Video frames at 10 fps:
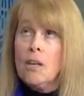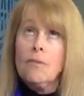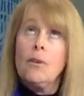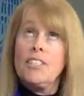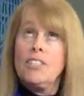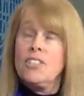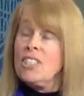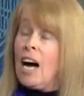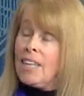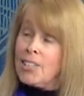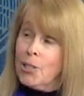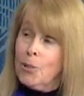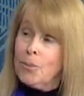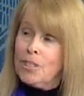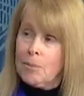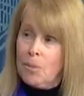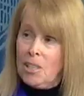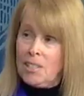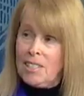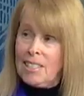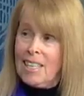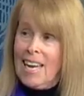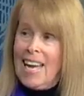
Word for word: far since October in Boston.